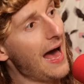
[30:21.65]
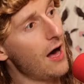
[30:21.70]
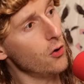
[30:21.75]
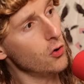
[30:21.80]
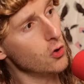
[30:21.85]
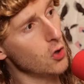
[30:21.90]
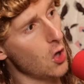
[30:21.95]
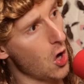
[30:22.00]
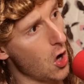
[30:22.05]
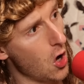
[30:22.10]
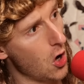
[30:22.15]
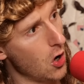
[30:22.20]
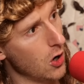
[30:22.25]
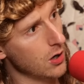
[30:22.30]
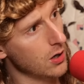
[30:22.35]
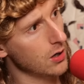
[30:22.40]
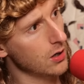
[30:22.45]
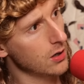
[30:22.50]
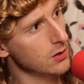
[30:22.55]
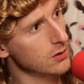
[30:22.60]
How
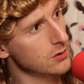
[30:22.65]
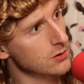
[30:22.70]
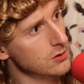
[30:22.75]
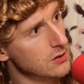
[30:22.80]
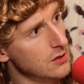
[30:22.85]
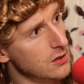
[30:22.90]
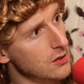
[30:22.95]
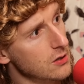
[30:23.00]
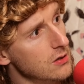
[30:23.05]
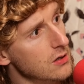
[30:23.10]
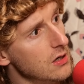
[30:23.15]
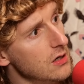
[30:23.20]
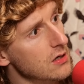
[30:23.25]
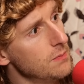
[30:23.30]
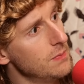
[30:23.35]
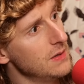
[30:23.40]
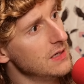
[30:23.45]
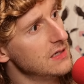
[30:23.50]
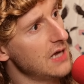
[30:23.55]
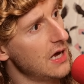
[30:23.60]
long do you need
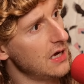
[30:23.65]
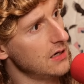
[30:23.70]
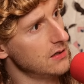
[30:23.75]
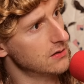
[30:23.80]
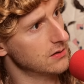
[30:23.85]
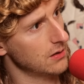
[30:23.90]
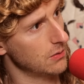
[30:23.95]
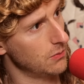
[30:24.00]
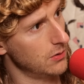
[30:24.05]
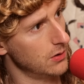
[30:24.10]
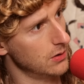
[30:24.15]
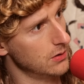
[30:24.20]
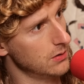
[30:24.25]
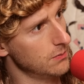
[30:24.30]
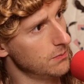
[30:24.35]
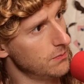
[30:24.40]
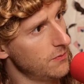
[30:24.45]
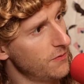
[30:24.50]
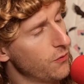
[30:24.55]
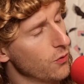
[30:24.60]
to be dating
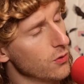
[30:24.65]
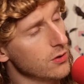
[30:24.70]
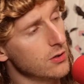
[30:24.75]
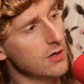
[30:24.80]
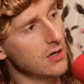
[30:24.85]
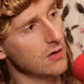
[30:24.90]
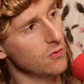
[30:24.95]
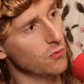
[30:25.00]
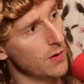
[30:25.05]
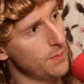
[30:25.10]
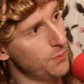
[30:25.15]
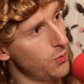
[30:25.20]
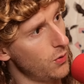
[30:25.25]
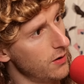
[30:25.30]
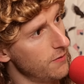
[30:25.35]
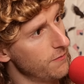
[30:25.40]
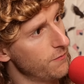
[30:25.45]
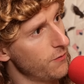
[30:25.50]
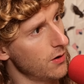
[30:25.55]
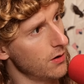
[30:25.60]
someone before you can rip
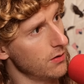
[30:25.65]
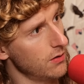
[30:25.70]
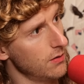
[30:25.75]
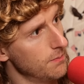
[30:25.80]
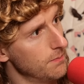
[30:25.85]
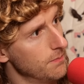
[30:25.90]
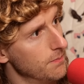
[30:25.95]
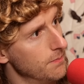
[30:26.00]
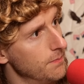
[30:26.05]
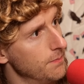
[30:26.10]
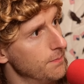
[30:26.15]
one in front of them?